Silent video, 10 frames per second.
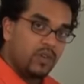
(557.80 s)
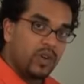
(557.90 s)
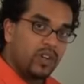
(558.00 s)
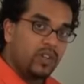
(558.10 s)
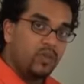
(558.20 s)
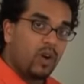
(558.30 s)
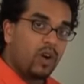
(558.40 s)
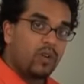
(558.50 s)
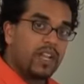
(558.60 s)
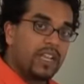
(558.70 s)
where you
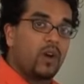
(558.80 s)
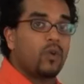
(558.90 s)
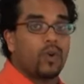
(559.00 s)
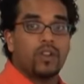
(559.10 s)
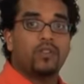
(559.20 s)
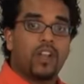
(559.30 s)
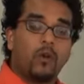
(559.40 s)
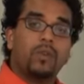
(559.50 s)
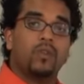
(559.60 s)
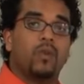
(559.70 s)
are right now, or where you
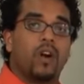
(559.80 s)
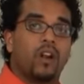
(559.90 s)
tell me you